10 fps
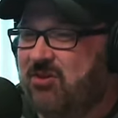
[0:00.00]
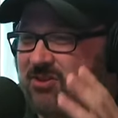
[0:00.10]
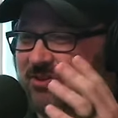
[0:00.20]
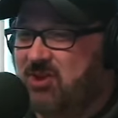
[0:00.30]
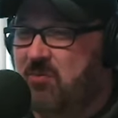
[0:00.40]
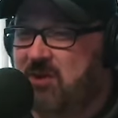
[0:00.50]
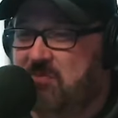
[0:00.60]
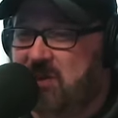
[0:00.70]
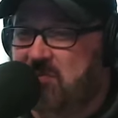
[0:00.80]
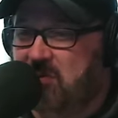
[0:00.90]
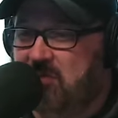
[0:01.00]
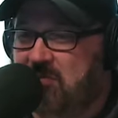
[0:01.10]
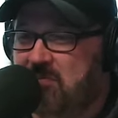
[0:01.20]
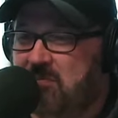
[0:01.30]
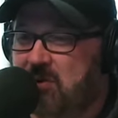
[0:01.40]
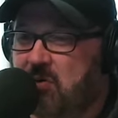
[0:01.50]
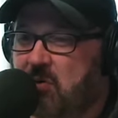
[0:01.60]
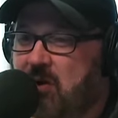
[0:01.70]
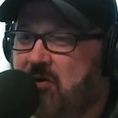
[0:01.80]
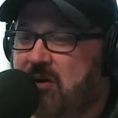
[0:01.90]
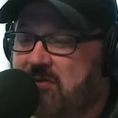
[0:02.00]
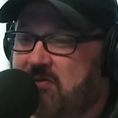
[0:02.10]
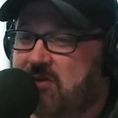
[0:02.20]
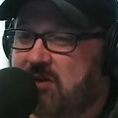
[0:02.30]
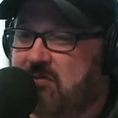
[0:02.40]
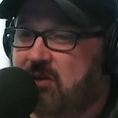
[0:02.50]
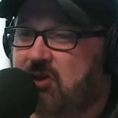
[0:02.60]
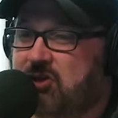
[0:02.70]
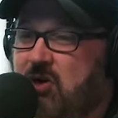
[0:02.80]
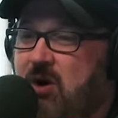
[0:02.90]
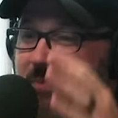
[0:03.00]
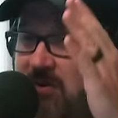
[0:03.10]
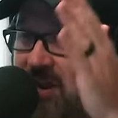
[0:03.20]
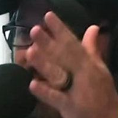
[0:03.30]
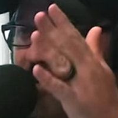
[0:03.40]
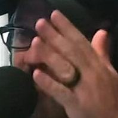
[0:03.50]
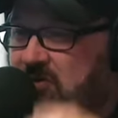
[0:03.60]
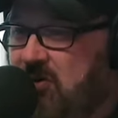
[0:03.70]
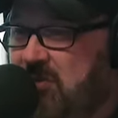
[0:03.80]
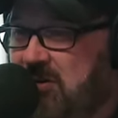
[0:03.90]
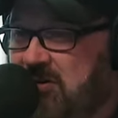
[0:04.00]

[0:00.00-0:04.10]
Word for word: so many people, But you were wondering if he was even going to show up on day one of filming.